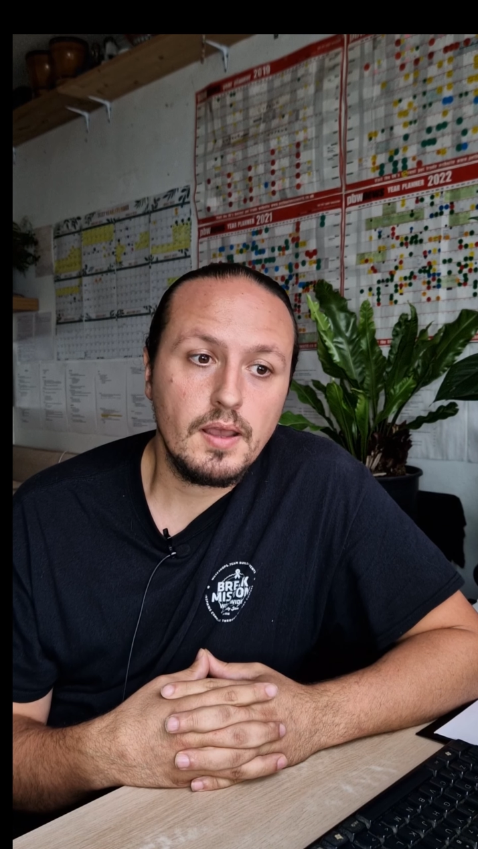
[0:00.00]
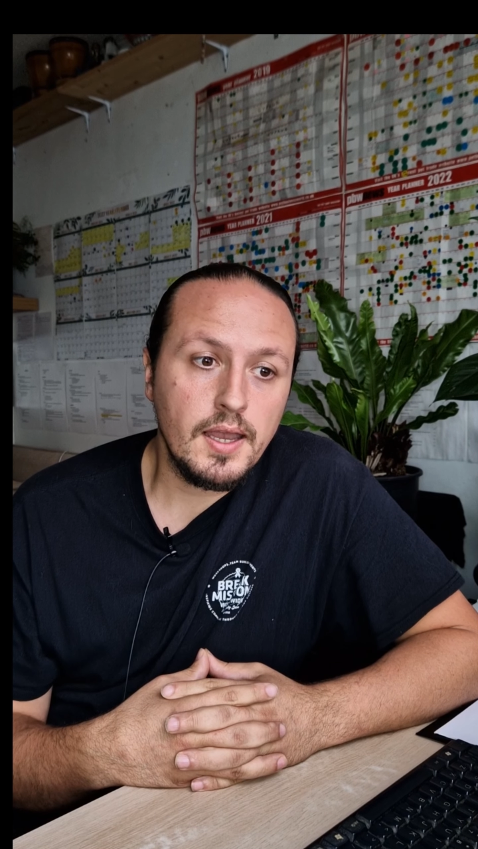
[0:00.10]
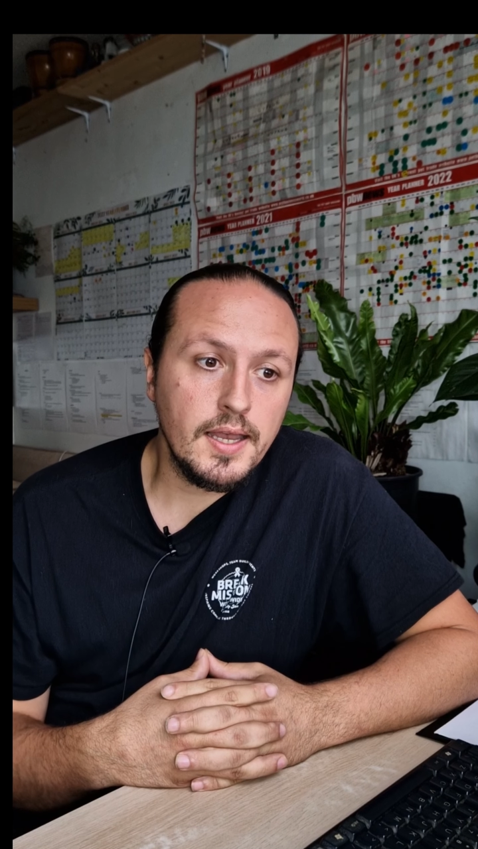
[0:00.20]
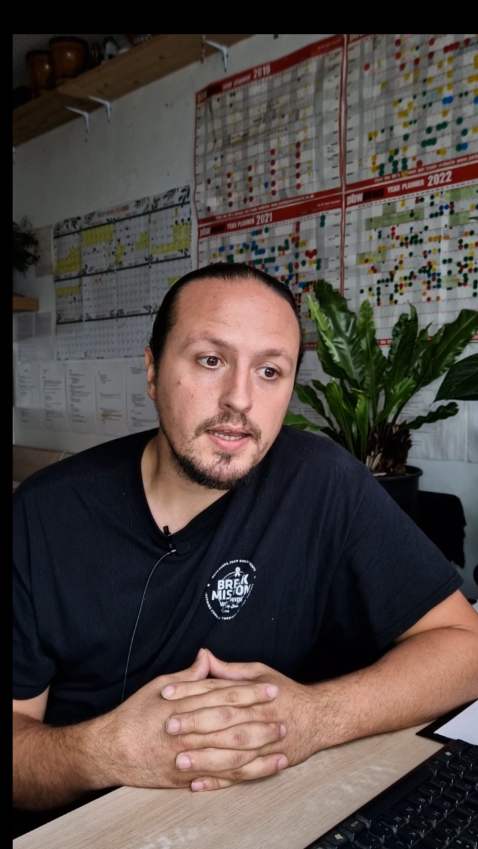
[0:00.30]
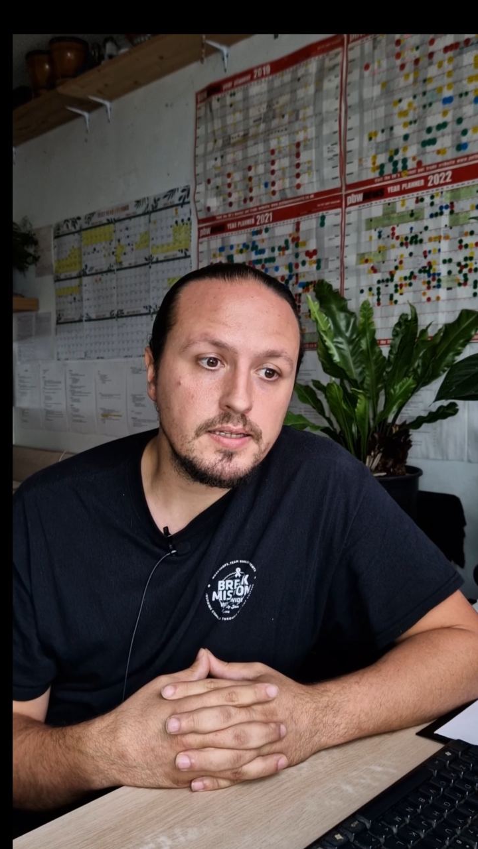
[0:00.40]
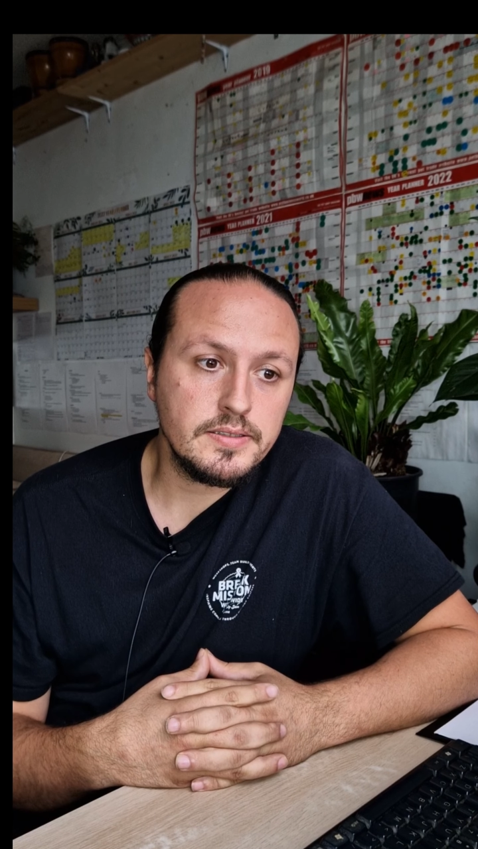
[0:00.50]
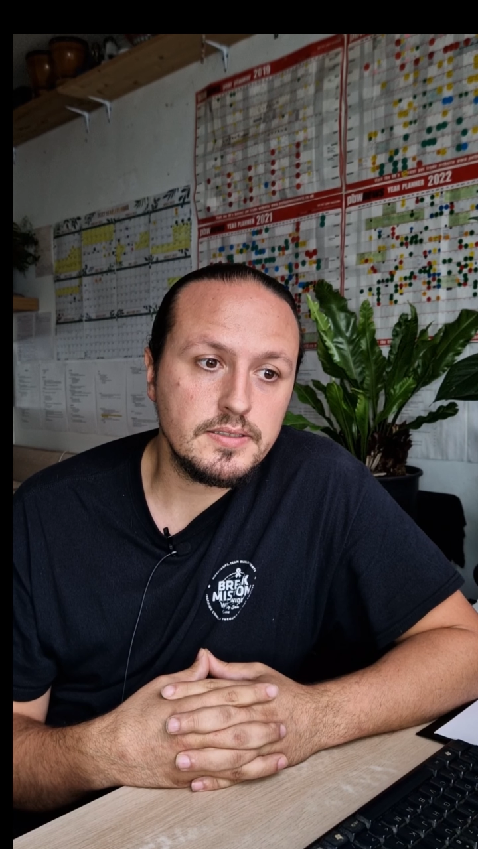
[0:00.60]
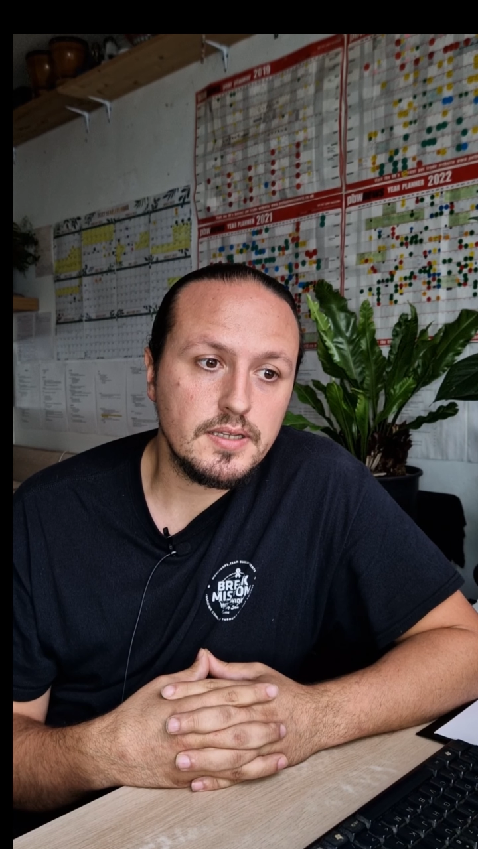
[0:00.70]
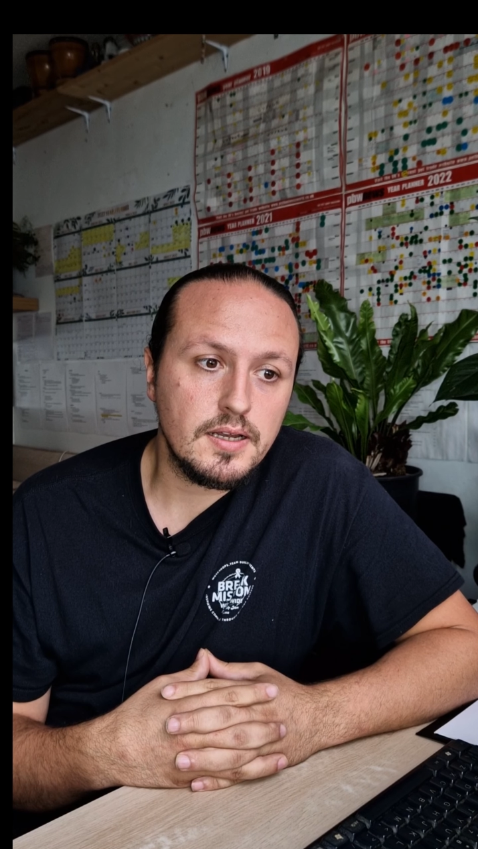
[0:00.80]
And